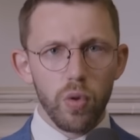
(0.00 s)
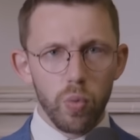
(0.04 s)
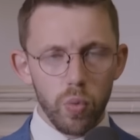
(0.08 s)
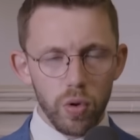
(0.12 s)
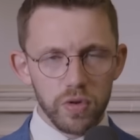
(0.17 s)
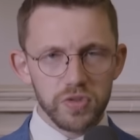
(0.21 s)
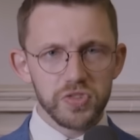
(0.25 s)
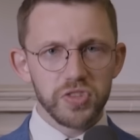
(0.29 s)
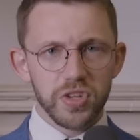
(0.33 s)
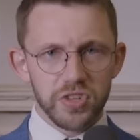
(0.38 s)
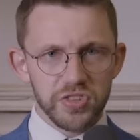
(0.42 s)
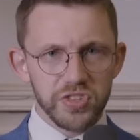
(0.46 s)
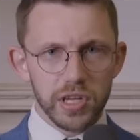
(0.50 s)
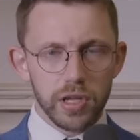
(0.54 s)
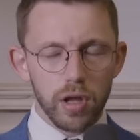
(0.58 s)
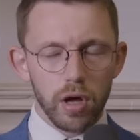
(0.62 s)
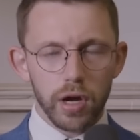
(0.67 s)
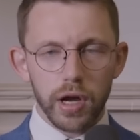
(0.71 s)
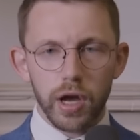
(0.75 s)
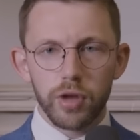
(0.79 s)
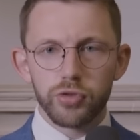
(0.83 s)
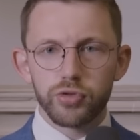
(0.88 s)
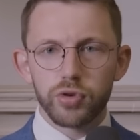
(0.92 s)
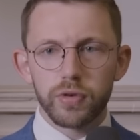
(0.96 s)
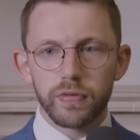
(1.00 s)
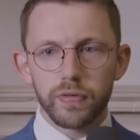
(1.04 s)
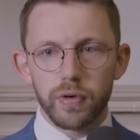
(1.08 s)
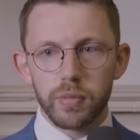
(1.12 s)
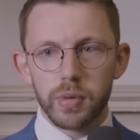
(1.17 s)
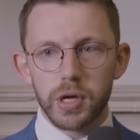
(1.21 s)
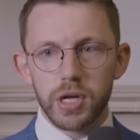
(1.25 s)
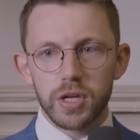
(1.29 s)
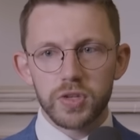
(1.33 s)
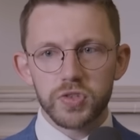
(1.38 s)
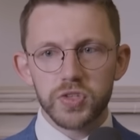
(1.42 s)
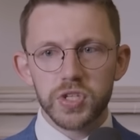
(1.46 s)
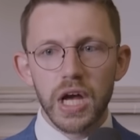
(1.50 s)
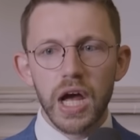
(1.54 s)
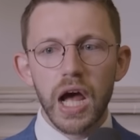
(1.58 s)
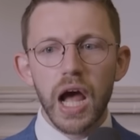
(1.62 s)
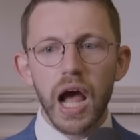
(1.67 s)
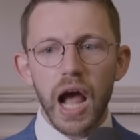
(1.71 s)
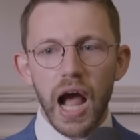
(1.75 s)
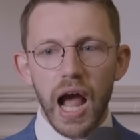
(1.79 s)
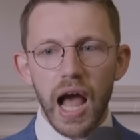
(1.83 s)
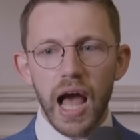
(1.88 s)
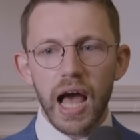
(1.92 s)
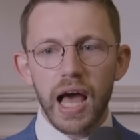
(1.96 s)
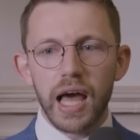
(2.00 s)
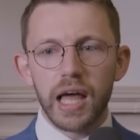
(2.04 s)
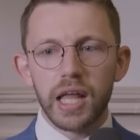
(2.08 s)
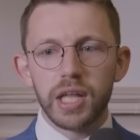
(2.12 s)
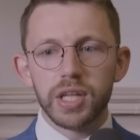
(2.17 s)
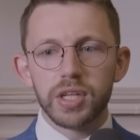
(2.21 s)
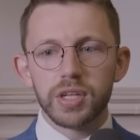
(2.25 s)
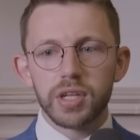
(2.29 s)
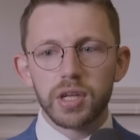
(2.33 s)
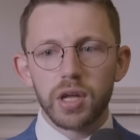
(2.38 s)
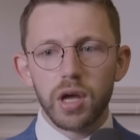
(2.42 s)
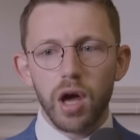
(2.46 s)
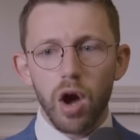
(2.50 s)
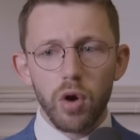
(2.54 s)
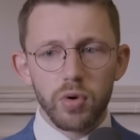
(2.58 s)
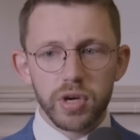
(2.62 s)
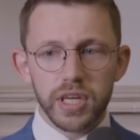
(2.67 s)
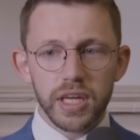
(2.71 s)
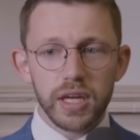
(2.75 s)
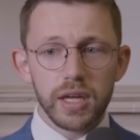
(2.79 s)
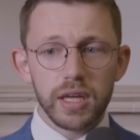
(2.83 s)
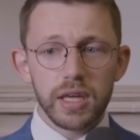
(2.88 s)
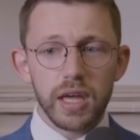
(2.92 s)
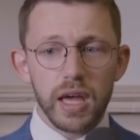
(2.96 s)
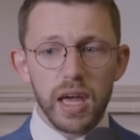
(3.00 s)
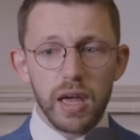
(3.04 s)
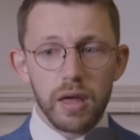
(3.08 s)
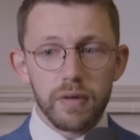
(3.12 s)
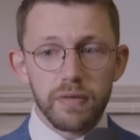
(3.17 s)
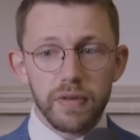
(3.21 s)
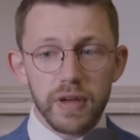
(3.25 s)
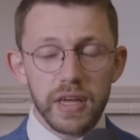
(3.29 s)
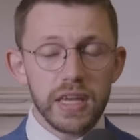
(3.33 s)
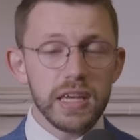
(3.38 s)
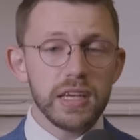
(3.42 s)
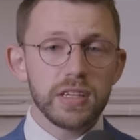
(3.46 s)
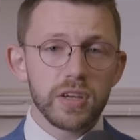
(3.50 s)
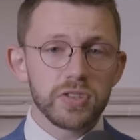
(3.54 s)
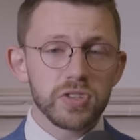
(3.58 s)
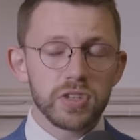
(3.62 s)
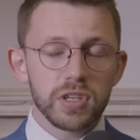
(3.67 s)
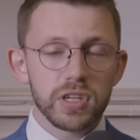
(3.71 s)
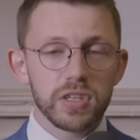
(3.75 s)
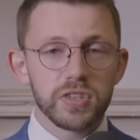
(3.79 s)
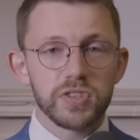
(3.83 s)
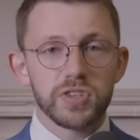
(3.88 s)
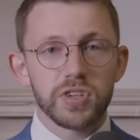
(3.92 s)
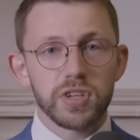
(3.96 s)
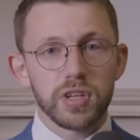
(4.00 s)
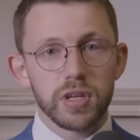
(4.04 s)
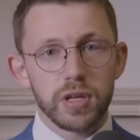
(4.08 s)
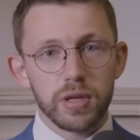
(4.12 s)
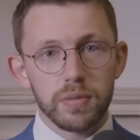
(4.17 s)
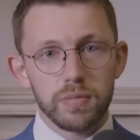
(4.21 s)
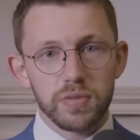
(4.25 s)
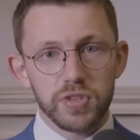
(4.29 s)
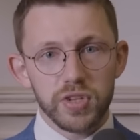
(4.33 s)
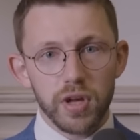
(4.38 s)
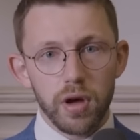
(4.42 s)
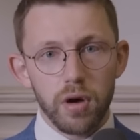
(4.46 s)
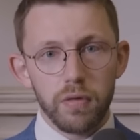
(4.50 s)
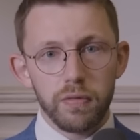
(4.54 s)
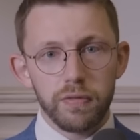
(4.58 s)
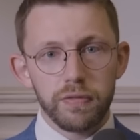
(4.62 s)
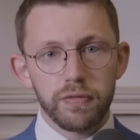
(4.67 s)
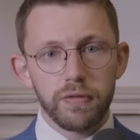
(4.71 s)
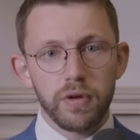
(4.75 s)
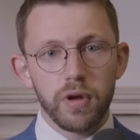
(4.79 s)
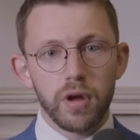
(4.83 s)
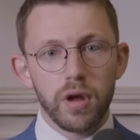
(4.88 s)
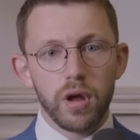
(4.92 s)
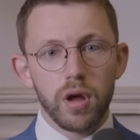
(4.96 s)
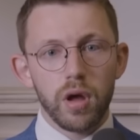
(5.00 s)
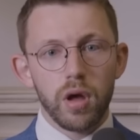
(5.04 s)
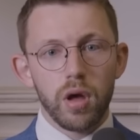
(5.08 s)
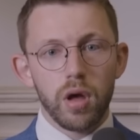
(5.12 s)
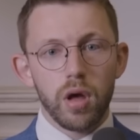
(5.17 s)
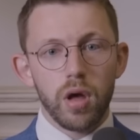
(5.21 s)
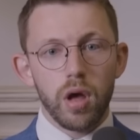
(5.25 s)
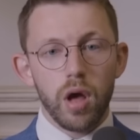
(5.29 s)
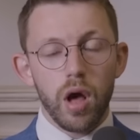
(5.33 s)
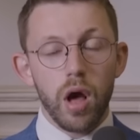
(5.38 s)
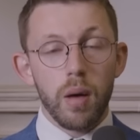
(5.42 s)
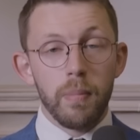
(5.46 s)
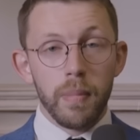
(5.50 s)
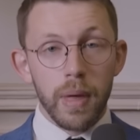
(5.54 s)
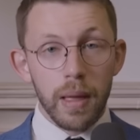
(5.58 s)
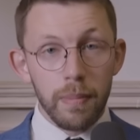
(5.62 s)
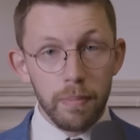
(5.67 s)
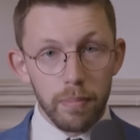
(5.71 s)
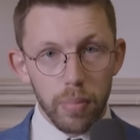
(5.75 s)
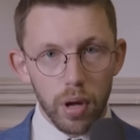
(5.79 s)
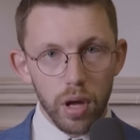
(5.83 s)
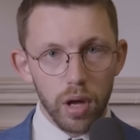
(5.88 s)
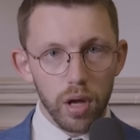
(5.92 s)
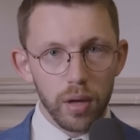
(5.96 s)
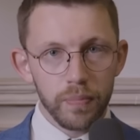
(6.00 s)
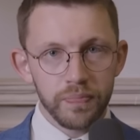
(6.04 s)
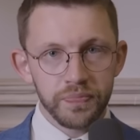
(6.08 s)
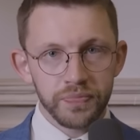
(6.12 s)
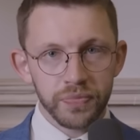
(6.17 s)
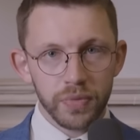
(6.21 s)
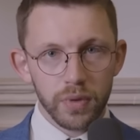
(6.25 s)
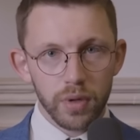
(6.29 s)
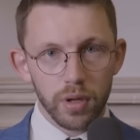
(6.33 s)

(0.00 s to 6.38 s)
that wants to steal our country from us. And okay, if he doesn't consider himself a member